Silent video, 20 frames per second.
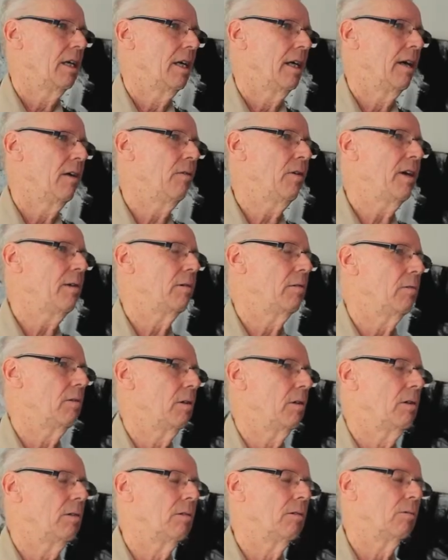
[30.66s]
Henry
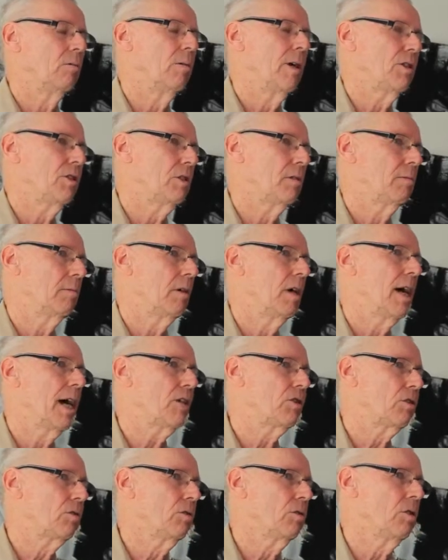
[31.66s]
went to
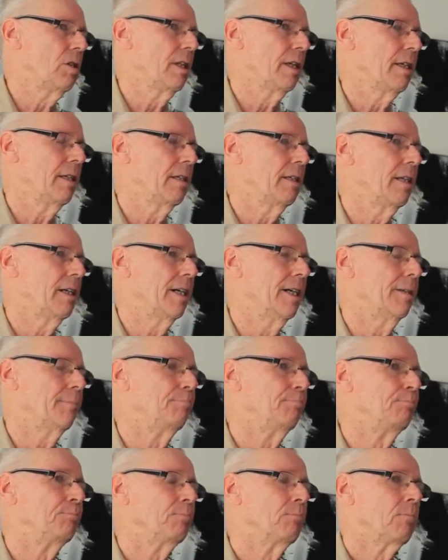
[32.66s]
high school
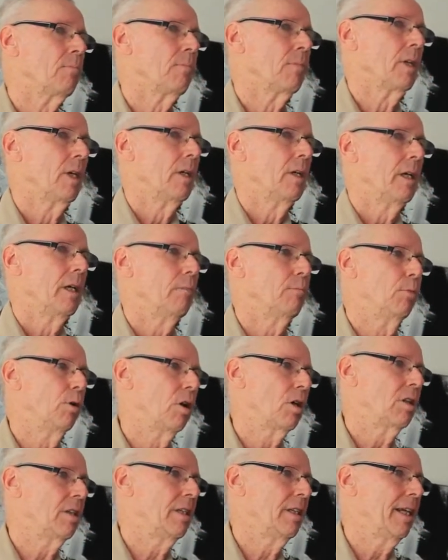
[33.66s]
in
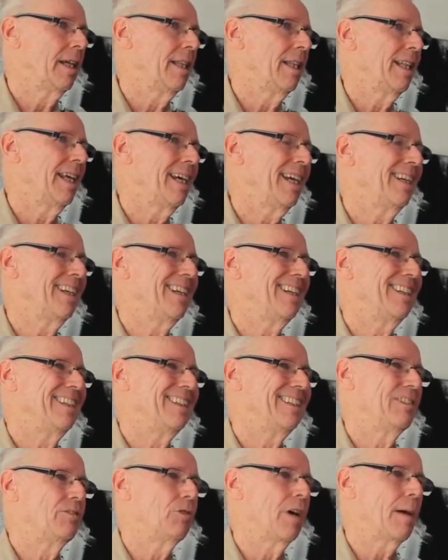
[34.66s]
Brooklyn and then
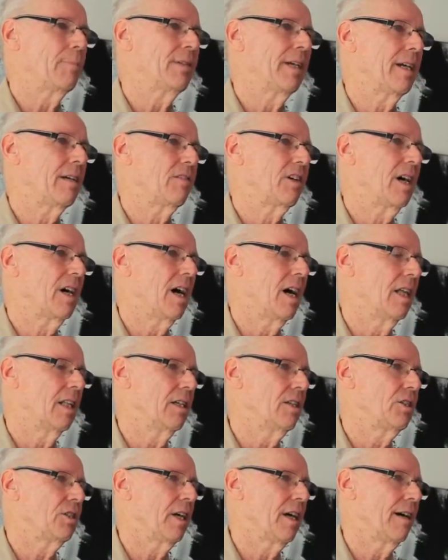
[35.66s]
dropped out of
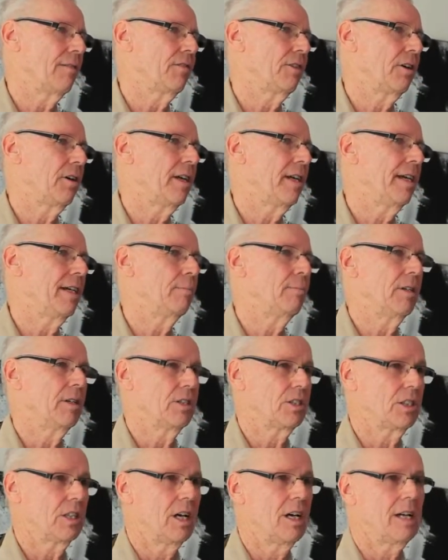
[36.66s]
college after he had been
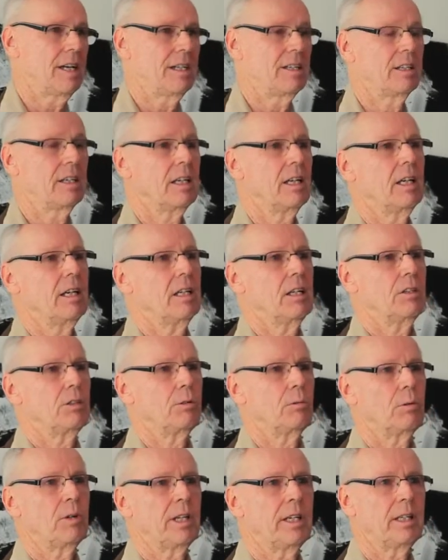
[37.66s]
assigned
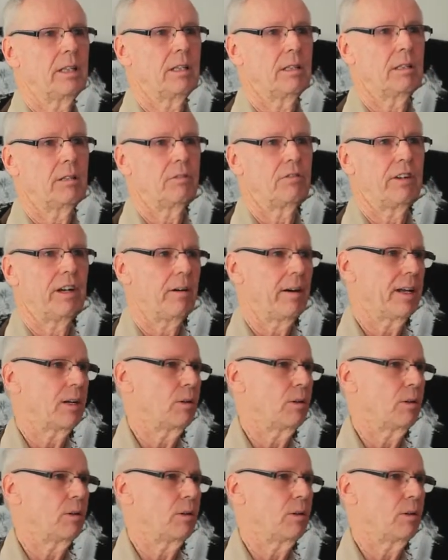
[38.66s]
to read The Faerie